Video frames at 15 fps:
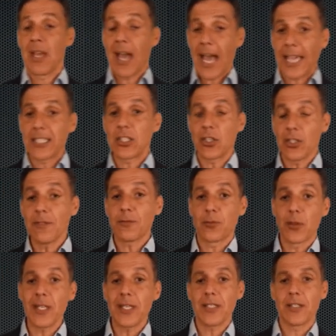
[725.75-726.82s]
I could have
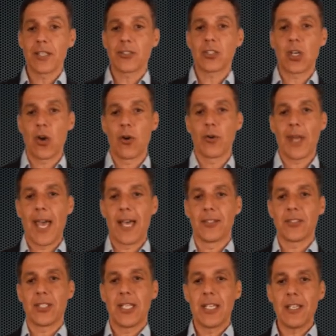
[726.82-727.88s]
written this code
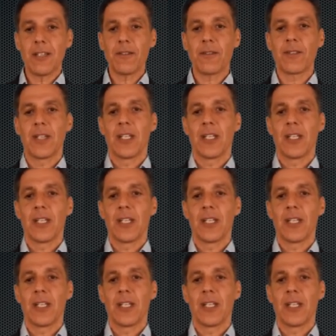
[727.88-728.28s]
as if